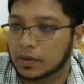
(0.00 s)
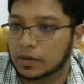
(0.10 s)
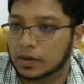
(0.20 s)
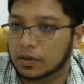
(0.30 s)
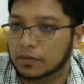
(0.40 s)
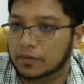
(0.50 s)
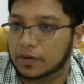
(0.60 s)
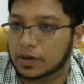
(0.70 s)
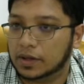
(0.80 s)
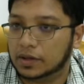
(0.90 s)
Okay, we
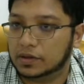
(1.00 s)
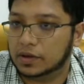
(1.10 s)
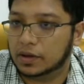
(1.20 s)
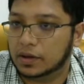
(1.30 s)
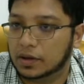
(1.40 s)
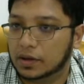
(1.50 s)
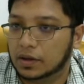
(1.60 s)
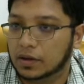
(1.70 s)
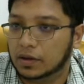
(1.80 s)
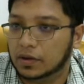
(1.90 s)
finish
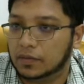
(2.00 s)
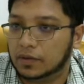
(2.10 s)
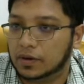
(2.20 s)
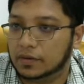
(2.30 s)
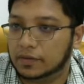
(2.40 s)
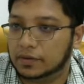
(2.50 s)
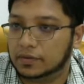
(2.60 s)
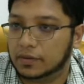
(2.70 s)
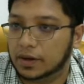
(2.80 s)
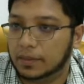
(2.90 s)
with the
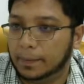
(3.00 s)
first one,